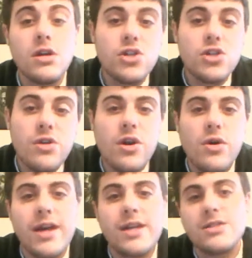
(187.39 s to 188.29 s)
Sure, they don't
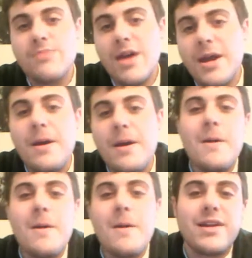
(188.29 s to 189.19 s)
get as many,
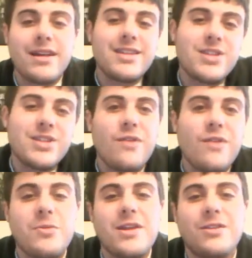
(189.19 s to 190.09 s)
but at least they don't have to
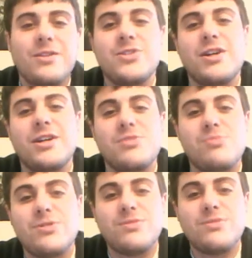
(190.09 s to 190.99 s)
wait till the sun
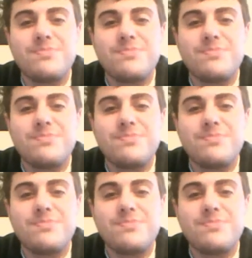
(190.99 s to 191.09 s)
explodes.